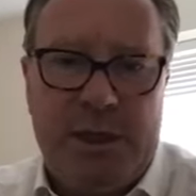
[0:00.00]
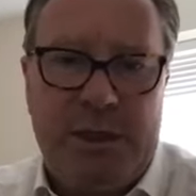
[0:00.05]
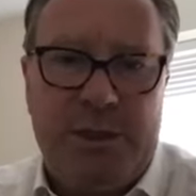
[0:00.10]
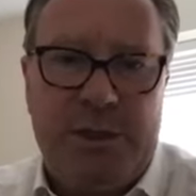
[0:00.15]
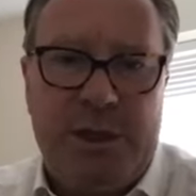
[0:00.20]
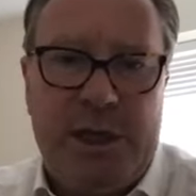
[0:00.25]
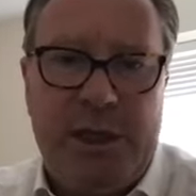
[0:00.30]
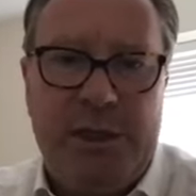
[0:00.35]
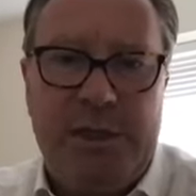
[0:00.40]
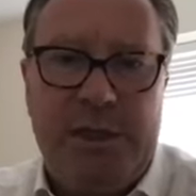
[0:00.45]

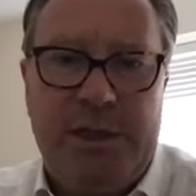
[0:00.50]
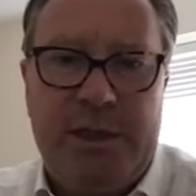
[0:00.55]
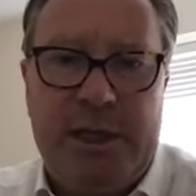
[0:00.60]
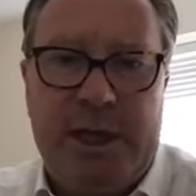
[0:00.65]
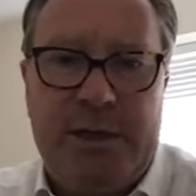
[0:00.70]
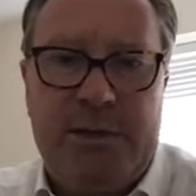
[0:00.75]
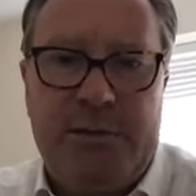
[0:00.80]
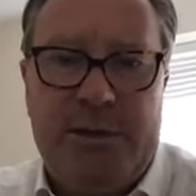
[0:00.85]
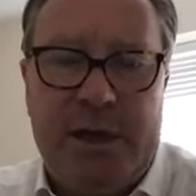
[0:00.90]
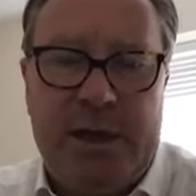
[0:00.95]
changing
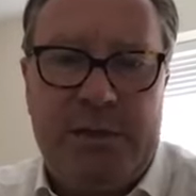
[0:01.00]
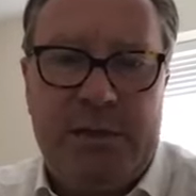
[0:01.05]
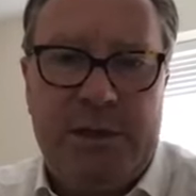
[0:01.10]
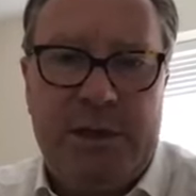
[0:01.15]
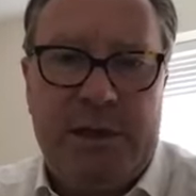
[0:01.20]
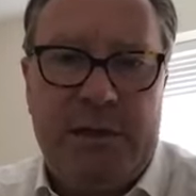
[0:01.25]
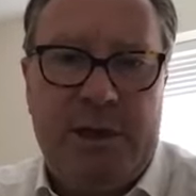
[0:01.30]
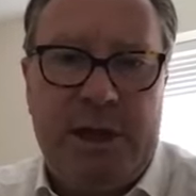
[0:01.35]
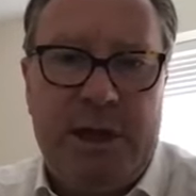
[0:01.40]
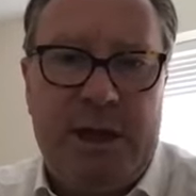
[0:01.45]
that around,
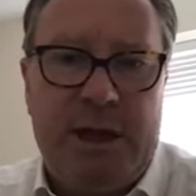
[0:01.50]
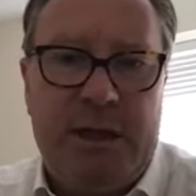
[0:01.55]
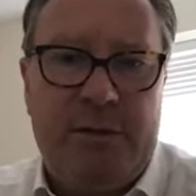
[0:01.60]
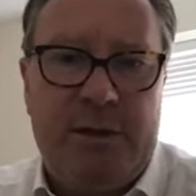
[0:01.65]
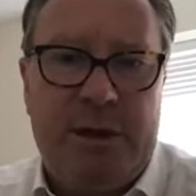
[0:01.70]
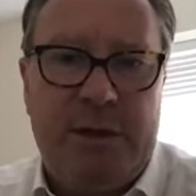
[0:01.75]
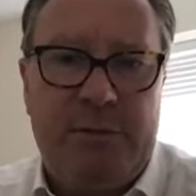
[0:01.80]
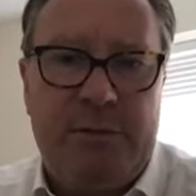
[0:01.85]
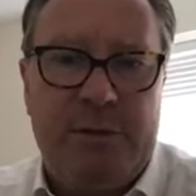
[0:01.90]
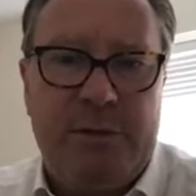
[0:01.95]
so they are
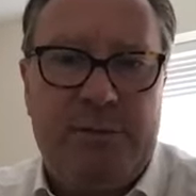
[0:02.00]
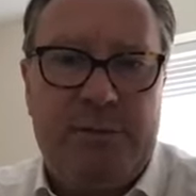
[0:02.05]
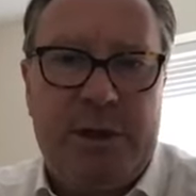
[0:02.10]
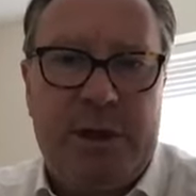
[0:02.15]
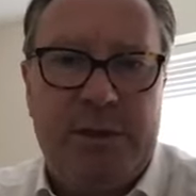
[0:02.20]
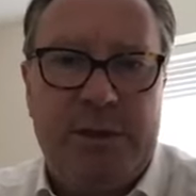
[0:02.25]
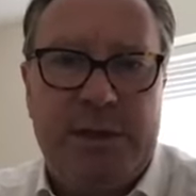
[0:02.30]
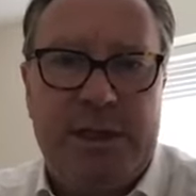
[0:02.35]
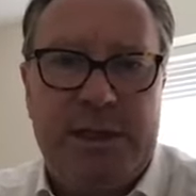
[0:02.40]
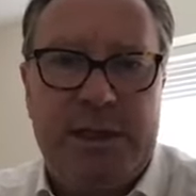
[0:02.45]
able to
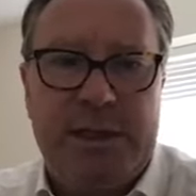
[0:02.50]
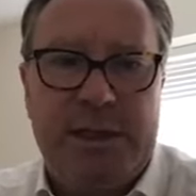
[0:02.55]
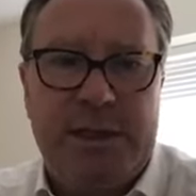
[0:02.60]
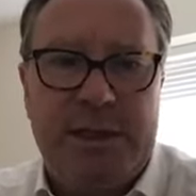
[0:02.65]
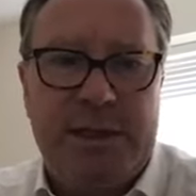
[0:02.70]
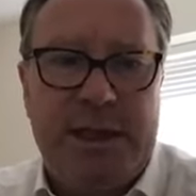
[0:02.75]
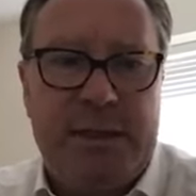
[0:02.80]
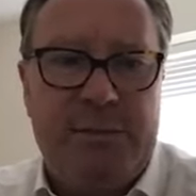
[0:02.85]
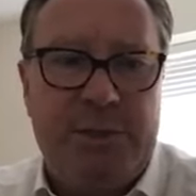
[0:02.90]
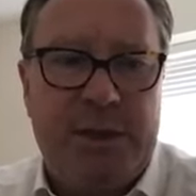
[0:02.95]
process
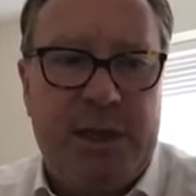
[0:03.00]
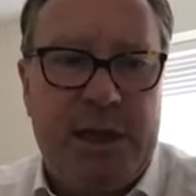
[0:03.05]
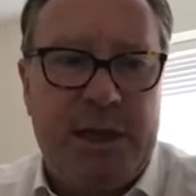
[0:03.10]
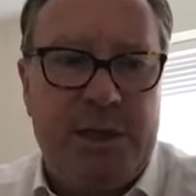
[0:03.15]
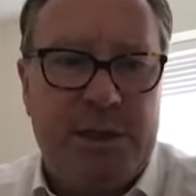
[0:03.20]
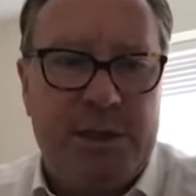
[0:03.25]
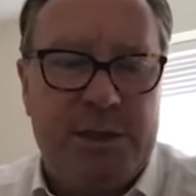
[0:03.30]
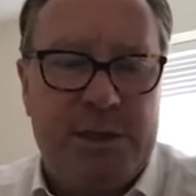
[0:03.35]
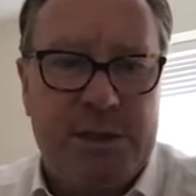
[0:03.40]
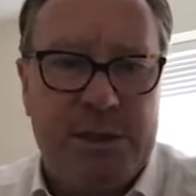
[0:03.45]
these
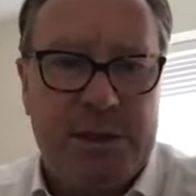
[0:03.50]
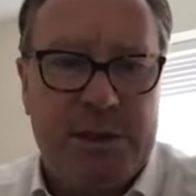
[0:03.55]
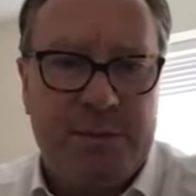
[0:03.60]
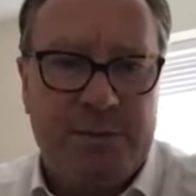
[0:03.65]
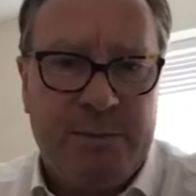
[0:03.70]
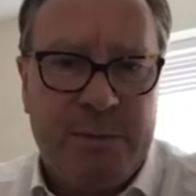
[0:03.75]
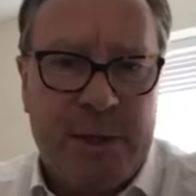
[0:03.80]
applications.